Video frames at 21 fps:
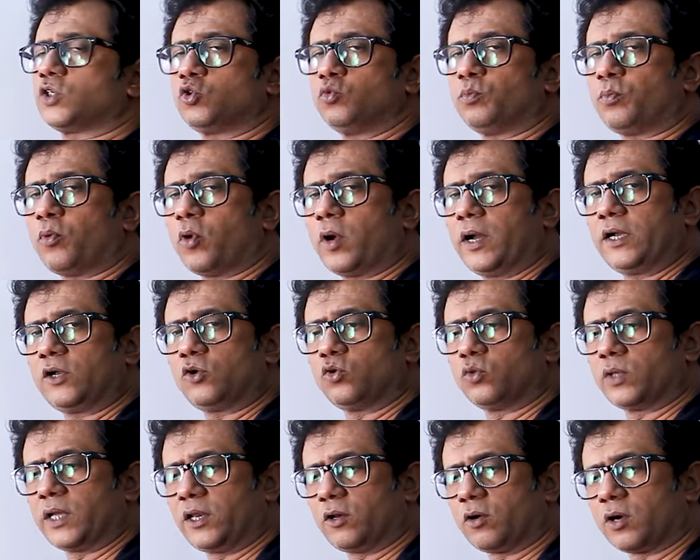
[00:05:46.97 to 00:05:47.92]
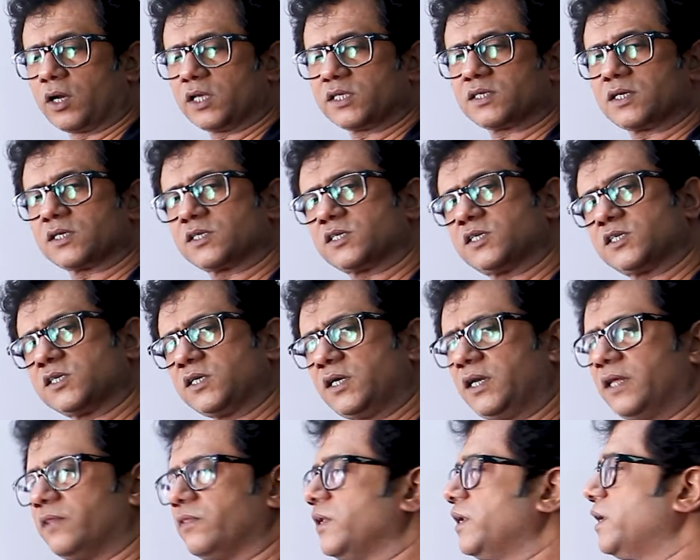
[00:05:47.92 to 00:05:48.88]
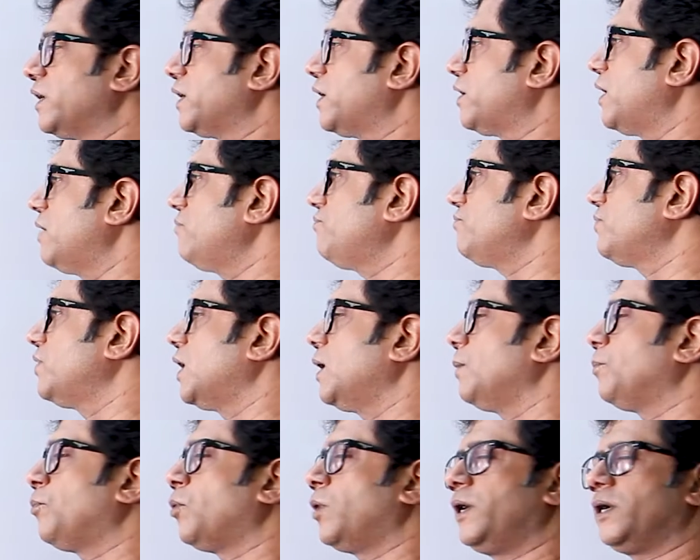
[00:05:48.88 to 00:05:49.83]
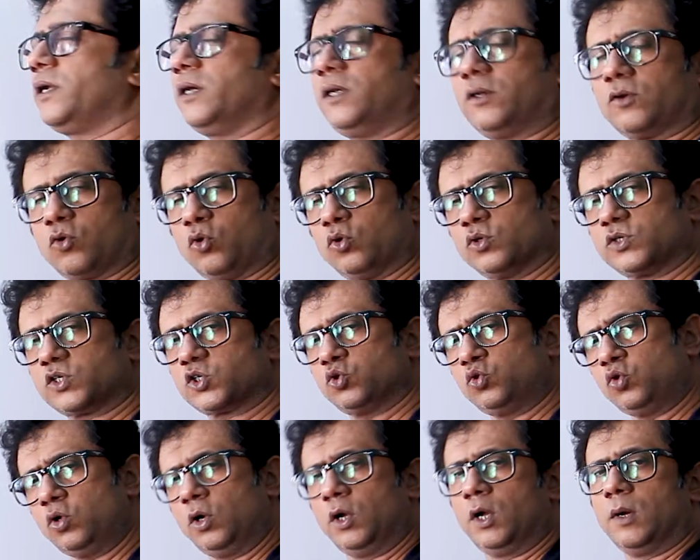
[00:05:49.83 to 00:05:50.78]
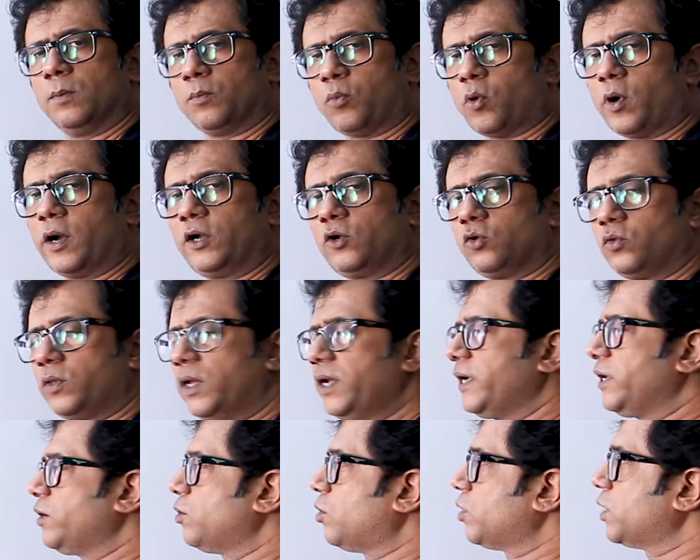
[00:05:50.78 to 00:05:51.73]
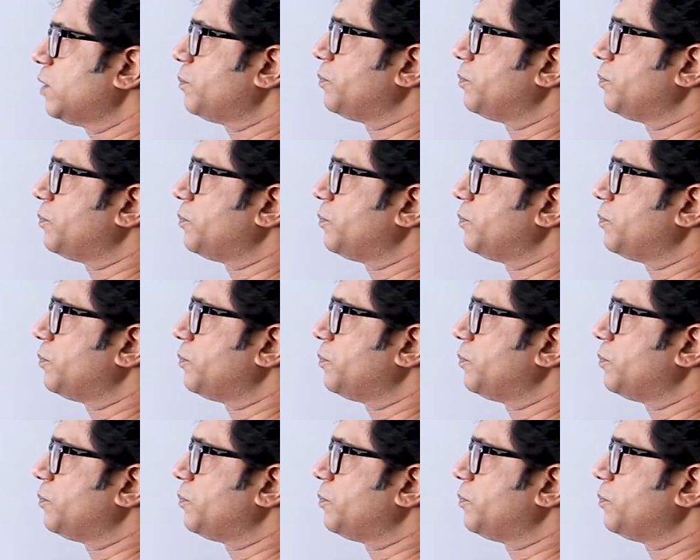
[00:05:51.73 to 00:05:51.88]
to point to the inorder successor and the left null pointer goes to point to the inorder